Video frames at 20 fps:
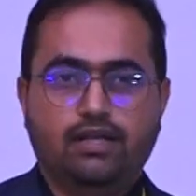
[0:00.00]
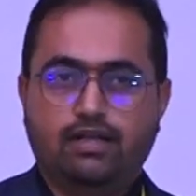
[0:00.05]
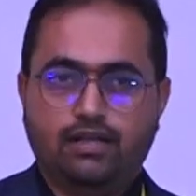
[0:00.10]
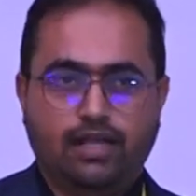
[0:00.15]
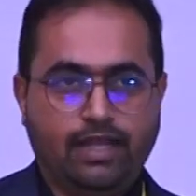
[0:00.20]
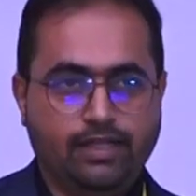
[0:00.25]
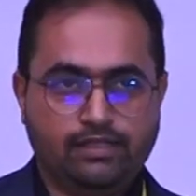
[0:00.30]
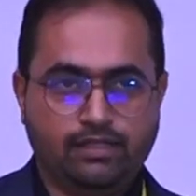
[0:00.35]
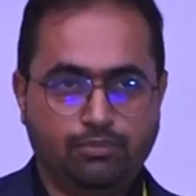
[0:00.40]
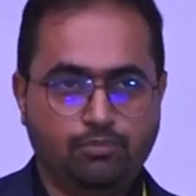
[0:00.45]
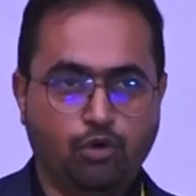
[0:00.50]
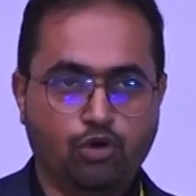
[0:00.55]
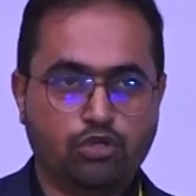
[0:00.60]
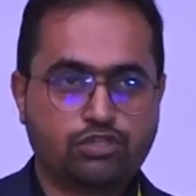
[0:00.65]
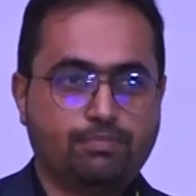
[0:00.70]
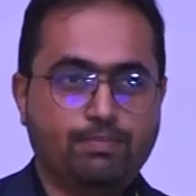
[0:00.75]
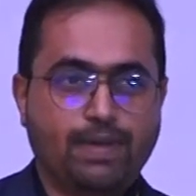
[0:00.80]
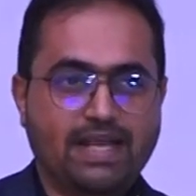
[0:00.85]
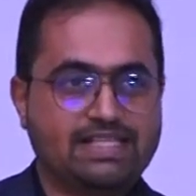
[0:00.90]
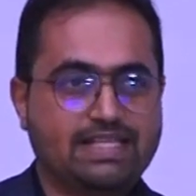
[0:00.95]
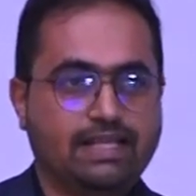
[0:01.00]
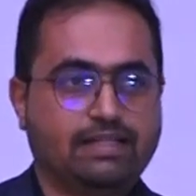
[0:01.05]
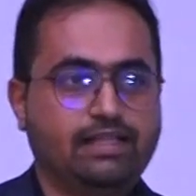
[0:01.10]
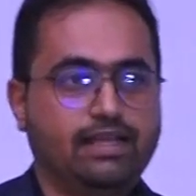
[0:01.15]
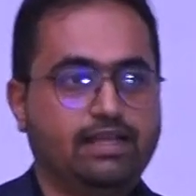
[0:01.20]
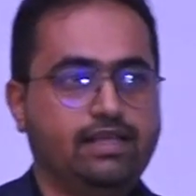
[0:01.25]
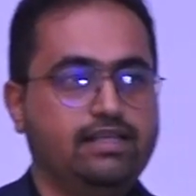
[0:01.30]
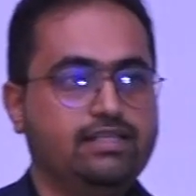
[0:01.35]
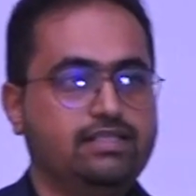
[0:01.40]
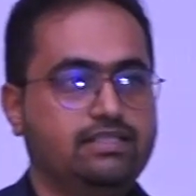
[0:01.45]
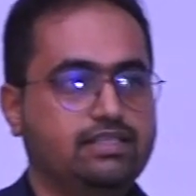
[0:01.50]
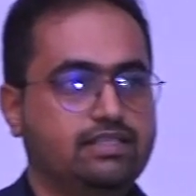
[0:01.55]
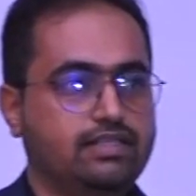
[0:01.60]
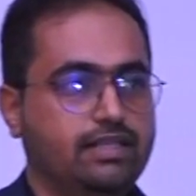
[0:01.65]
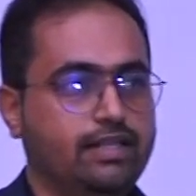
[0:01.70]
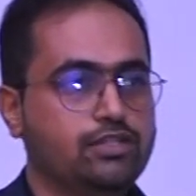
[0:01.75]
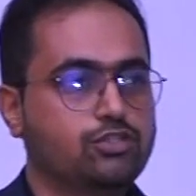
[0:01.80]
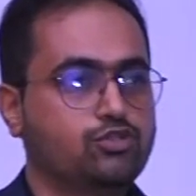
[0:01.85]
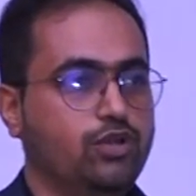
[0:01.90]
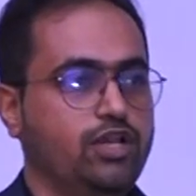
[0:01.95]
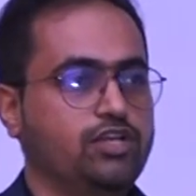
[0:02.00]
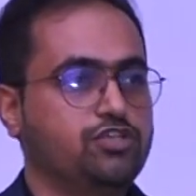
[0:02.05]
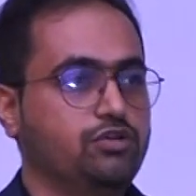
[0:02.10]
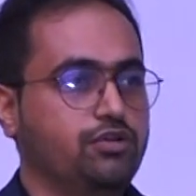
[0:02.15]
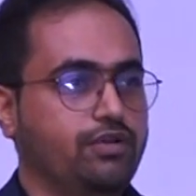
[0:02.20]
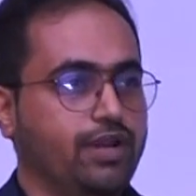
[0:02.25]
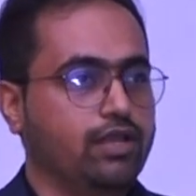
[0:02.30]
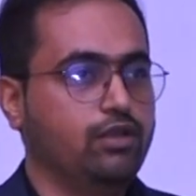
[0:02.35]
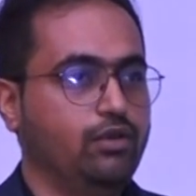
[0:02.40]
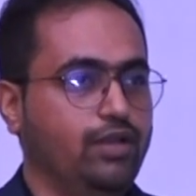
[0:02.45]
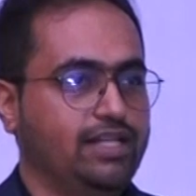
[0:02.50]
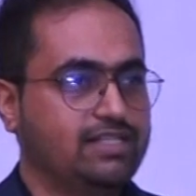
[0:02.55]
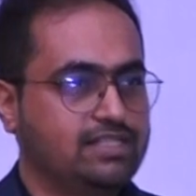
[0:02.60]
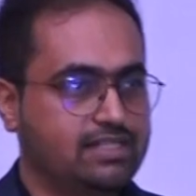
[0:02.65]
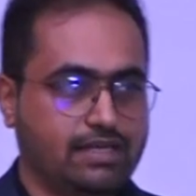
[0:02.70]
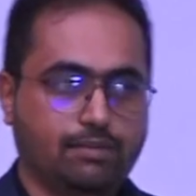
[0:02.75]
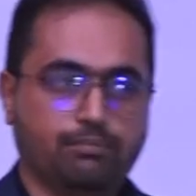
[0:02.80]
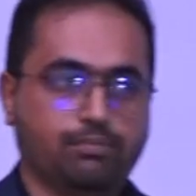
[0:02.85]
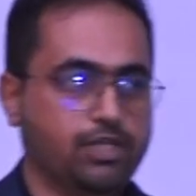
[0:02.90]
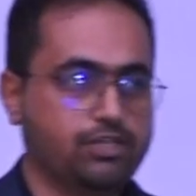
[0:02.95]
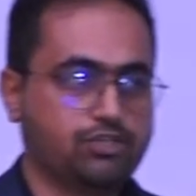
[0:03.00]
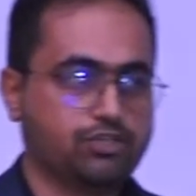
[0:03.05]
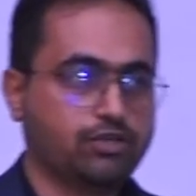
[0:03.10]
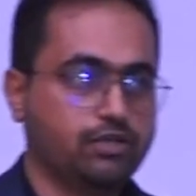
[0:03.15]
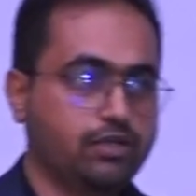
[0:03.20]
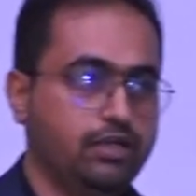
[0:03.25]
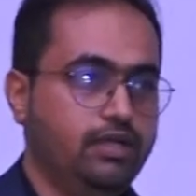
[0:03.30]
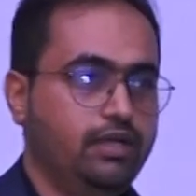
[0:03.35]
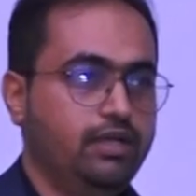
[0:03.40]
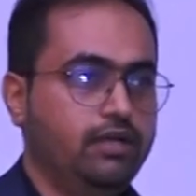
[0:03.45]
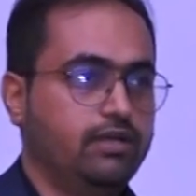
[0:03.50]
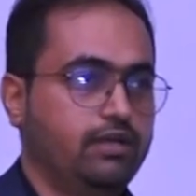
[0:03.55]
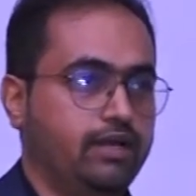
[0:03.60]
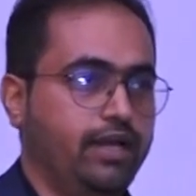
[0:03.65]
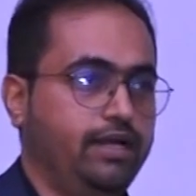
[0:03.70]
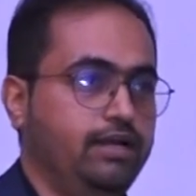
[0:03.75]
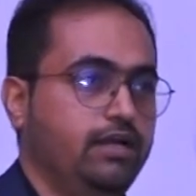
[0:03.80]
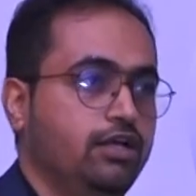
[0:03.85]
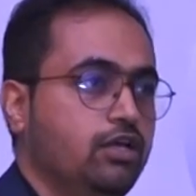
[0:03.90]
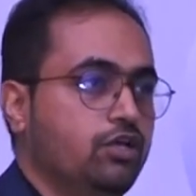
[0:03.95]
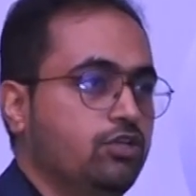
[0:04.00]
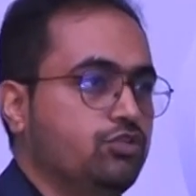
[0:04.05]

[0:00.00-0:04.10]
and the most basic thing is insulation regulates temperature, right?